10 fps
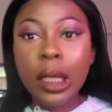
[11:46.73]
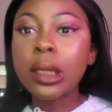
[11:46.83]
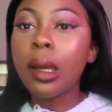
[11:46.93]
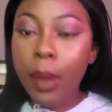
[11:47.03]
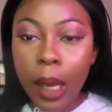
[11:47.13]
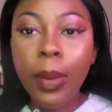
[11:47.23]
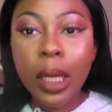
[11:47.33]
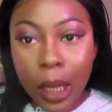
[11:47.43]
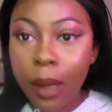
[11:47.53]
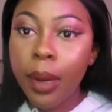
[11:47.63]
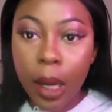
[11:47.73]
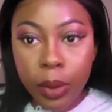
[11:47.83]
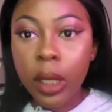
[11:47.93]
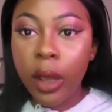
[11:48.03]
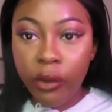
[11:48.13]
There's somebody about to get
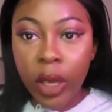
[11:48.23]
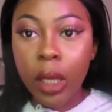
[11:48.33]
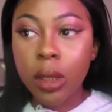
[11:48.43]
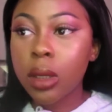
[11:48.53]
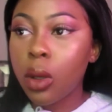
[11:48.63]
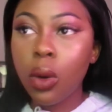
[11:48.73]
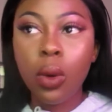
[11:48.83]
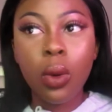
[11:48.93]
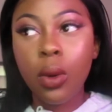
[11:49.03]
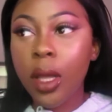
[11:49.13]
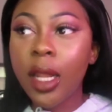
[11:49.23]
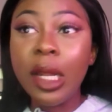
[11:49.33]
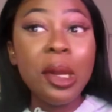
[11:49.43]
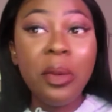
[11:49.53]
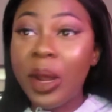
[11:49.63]
bopped in their face. So
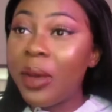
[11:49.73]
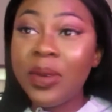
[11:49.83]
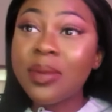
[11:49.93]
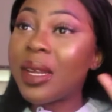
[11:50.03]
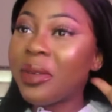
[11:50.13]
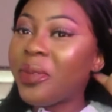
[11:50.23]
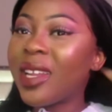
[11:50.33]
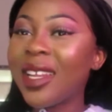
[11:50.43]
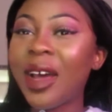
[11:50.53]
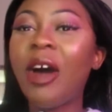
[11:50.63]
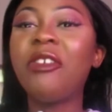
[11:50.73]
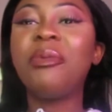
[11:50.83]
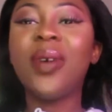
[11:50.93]
nobody was about to pull it off.